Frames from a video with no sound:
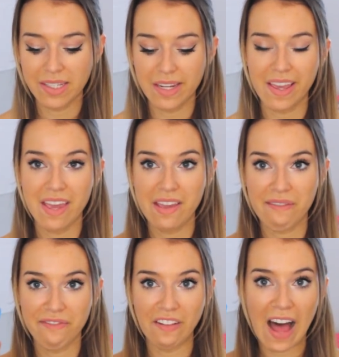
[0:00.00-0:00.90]

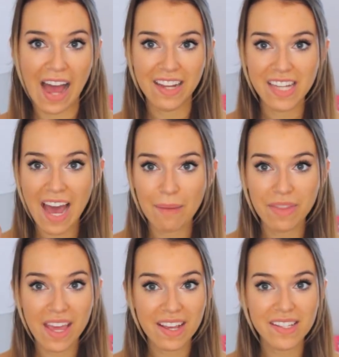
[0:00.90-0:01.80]
sticky flag
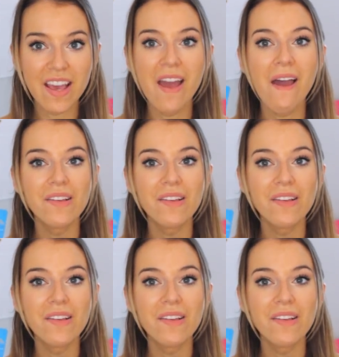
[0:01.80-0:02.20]
tab things.